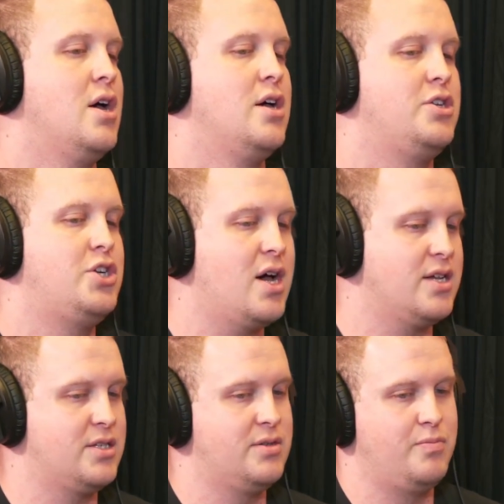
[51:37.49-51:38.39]

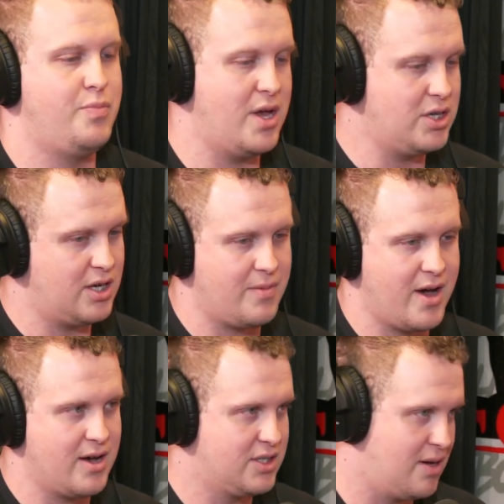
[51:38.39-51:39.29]
just bitching
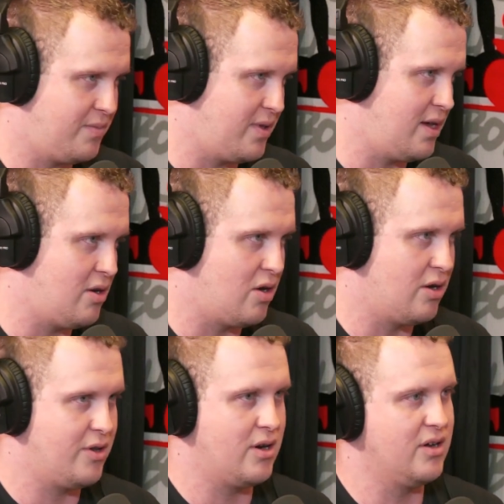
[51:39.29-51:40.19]
about something, or
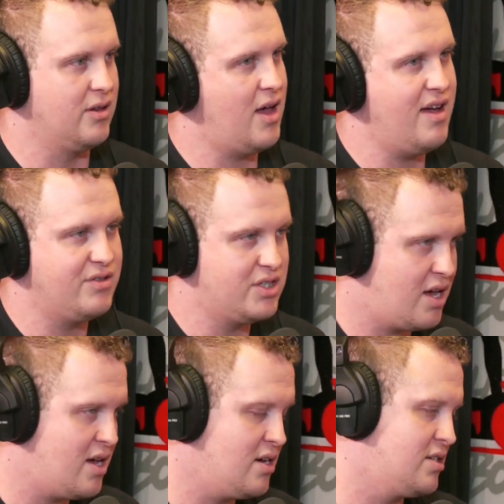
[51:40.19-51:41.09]
their life
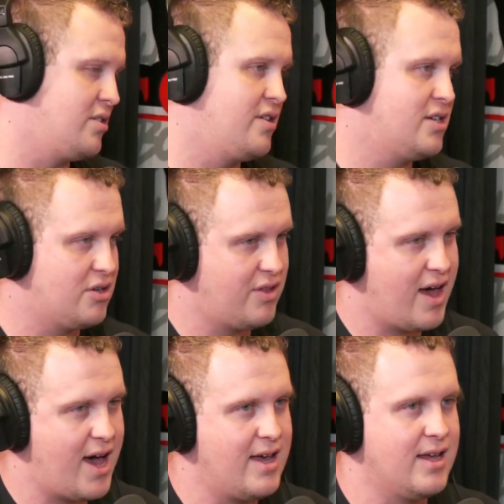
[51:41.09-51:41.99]
sucks or this or that.